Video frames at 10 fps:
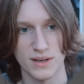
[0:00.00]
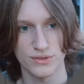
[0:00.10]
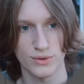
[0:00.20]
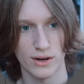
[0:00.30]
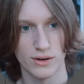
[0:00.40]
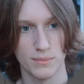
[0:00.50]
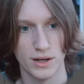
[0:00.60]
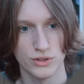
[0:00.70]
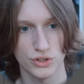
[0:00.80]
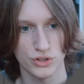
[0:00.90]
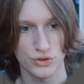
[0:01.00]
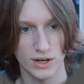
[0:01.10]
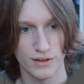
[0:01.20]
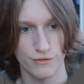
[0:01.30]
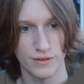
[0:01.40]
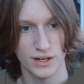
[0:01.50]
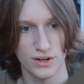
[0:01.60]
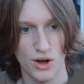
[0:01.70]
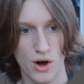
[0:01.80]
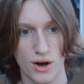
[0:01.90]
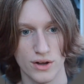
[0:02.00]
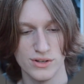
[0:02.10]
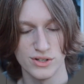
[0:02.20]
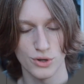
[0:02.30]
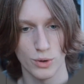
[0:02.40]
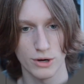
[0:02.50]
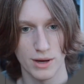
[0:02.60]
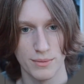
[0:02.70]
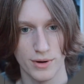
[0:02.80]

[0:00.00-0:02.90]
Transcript: mess around a bunch, just try to fit it on to where my